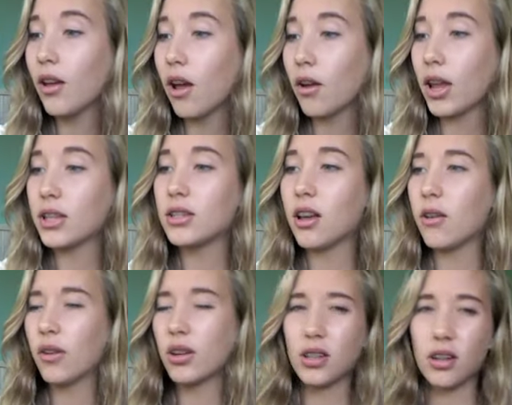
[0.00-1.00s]
Okay, so
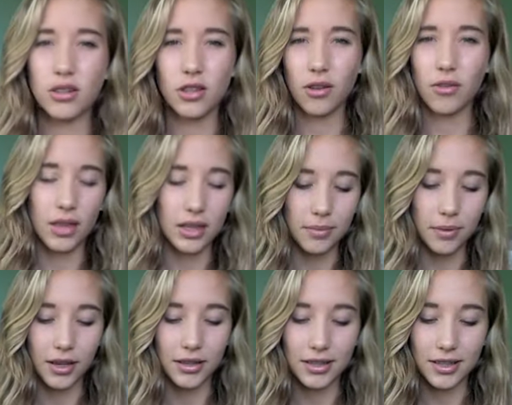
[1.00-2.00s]
first I'll just show you this
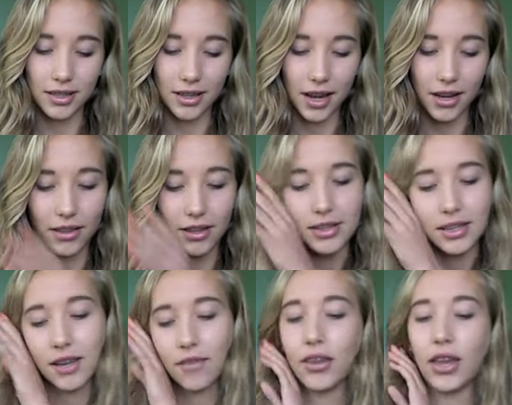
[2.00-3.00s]
because this isn't anything
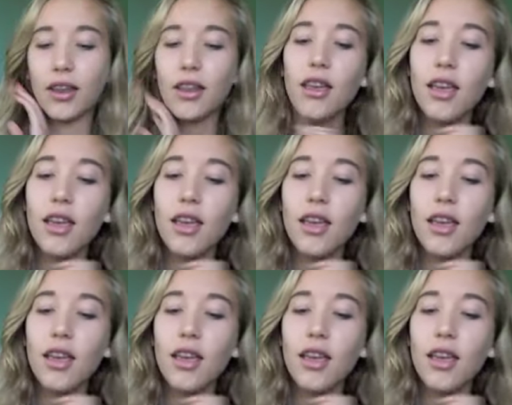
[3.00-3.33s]
significant.